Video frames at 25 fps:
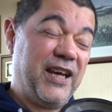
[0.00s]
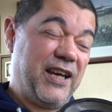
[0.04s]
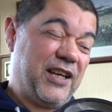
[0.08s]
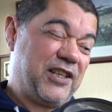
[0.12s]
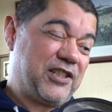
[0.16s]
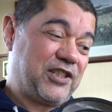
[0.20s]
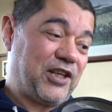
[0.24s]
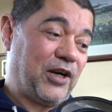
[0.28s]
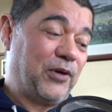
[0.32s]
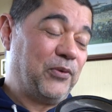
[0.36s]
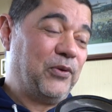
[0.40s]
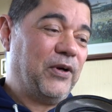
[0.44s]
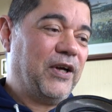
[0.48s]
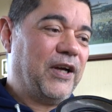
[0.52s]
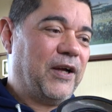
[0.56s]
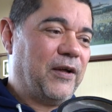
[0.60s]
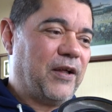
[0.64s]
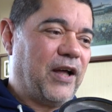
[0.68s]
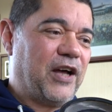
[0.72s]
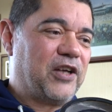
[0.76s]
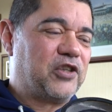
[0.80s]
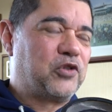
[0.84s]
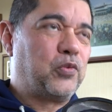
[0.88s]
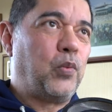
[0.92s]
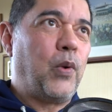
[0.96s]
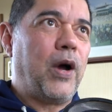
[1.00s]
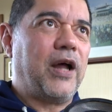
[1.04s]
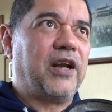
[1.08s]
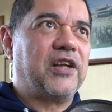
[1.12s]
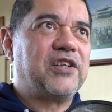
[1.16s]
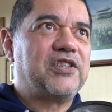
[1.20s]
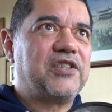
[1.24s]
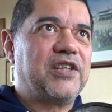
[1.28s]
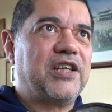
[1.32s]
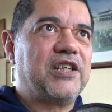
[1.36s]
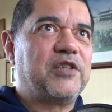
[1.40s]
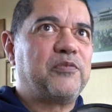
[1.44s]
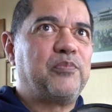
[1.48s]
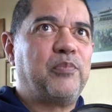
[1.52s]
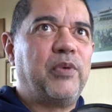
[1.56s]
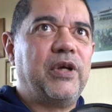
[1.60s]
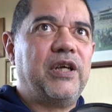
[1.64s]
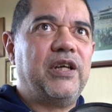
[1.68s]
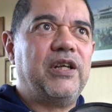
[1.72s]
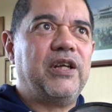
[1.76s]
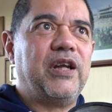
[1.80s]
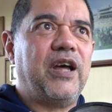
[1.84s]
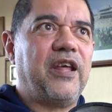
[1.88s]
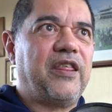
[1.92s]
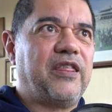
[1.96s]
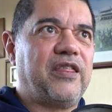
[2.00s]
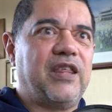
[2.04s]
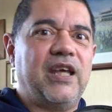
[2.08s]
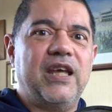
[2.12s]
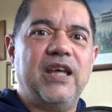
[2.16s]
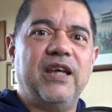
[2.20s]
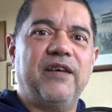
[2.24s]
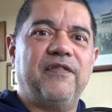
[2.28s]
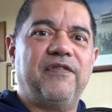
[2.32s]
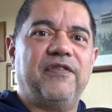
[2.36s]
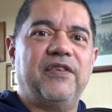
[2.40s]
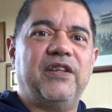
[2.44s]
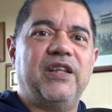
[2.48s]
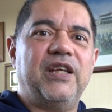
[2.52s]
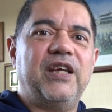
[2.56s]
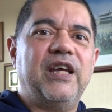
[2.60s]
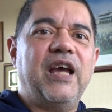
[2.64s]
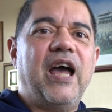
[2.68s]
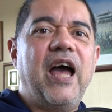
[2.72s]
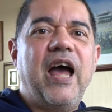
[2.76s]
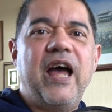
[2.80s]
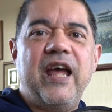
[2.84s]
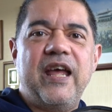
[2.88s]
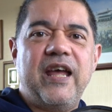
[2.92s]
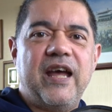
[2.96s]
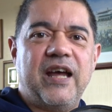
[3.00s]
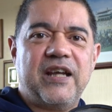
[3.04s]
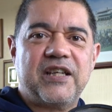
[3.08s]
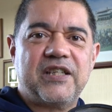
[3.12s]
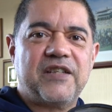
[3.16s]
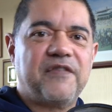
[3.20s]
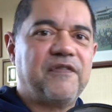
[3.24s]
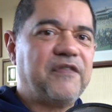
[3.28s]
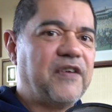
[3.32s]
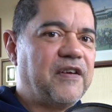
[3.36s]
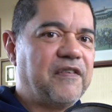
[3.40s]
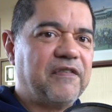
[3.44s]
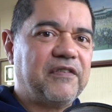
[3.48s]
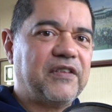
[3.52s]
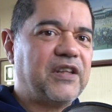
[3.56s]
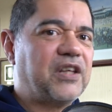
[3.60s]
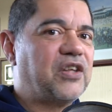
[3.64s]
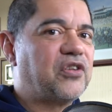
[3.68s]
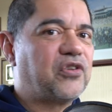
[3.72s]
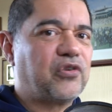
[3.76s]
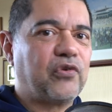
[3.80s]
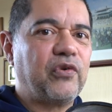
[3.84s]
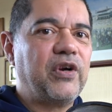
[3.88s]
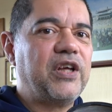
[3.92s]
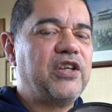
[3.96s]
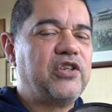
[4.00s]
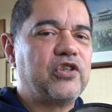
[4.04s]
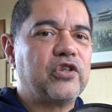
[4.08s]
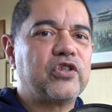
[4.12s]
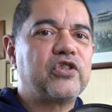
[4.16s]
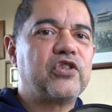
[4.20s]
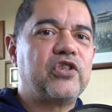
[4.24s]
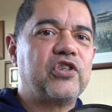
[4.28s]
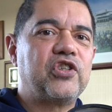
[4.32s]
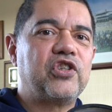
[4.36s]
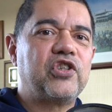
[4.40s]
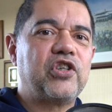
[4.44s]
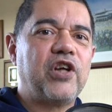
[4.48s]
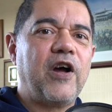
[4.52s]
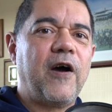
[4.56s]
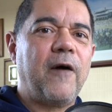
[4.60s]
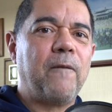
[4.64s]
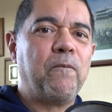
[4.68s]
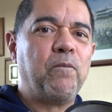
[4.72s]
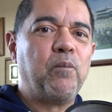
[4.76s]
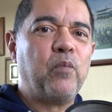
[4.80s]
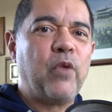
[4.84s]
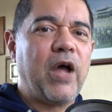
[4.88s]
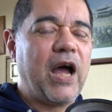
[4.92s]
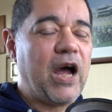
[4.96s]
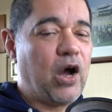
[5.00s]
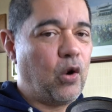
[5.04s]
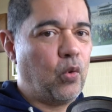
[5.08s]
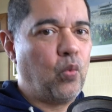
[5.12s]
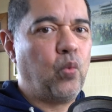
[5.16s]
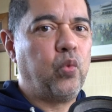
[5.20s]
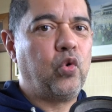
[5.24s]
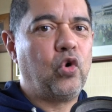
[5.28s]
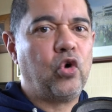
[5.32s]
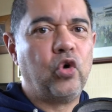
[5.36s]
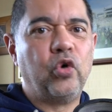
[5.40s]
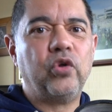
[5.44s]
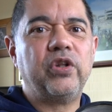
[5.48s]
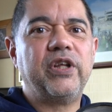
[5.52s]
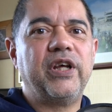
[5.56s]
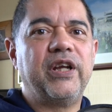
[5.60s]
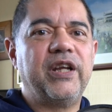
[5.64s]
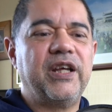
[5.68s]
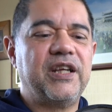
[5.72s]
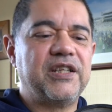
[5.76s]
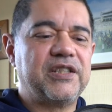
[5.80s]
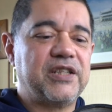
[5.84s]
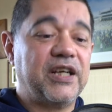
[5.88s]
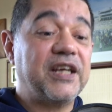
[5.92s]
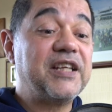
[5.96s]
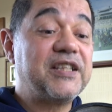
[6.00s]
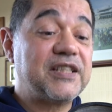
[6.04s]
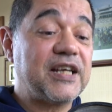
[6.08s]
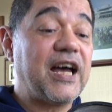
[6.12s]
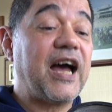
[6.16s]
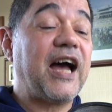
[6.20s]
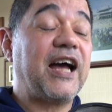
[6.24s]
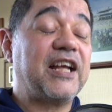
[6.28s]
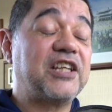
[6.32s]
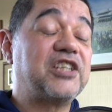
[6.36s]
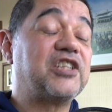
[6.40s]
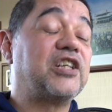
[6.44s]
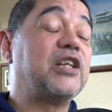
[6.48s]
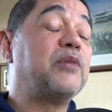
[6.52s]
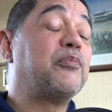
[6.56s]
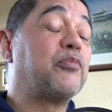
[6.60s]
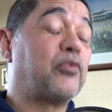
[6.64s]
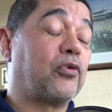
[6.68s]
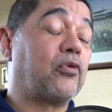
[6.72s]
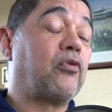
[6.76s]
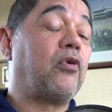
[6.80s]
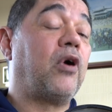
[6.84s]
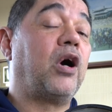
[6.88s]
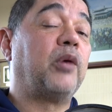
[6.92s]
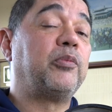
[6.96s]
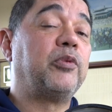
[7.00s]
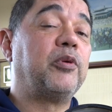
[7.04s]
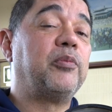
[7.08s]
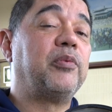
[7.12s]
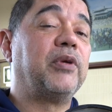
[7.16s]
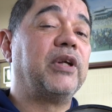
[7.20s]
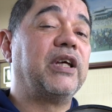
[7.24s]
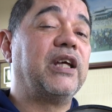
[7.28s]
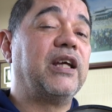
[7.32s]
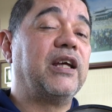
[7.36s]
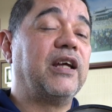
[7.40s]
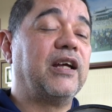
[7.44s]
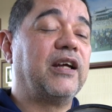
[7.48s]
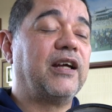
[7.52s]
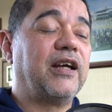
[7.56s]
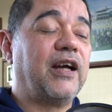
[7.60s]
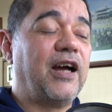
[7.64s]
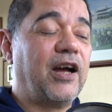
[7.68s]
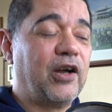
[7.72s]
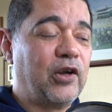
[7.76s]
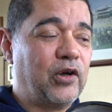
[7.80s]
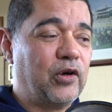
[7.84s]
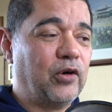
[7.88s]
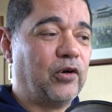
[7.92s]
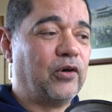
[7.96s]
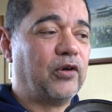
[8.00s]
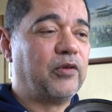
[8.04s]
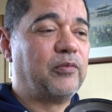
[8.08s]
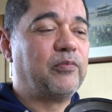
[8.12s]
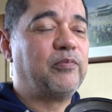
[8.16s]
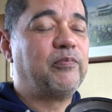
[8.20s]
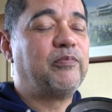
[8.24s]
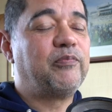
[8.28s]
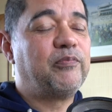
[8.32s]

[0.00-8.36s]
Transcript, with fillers: So, as well as this being a thing for the AX53, just to show how good it is, it's actually probably a good,